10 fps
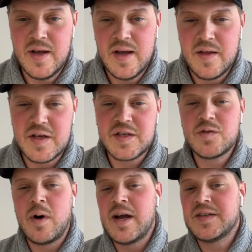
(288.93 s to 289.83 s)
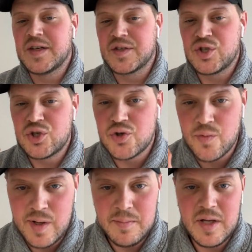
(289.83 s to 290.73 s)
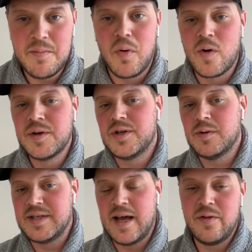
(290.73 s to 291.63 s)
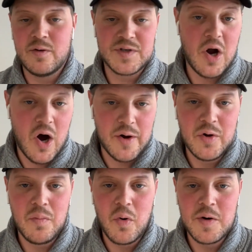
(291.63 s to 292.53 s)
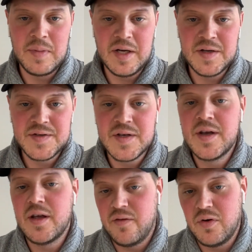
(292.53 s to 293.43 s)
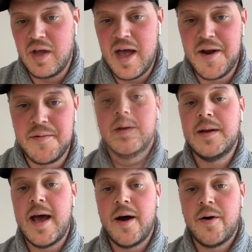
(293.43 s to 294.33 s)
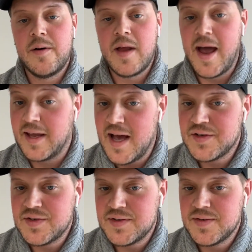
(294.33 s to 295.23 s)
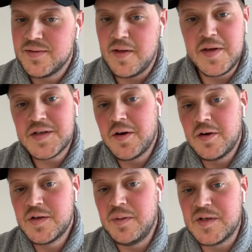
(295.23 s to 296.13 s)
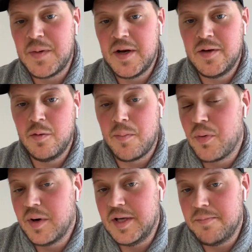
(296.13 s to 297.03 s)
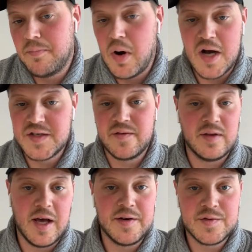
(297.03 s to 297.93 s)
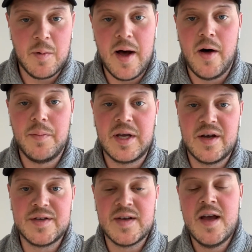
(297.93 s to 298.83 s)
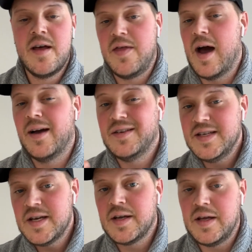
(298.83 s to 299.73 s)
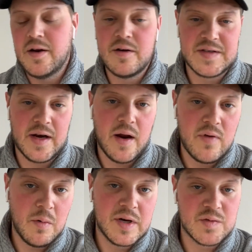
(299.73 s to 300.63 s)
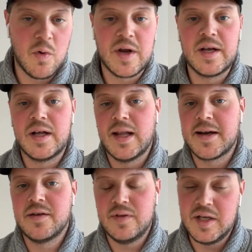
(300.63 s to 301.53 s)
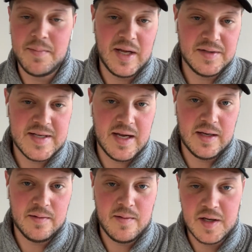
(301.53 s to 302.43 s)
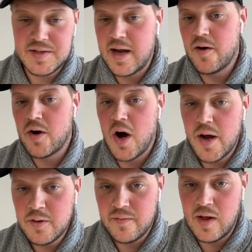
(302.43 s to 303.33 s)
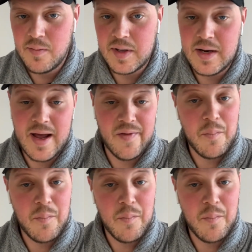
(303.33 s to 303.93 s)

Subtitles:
This is why it's extremely important to attend those condo board meetings if you can. Now, I guess that this could also be spun into a pretty positive light as well, because the idea here is that everyone is working collectively to maintain the entire condo development and the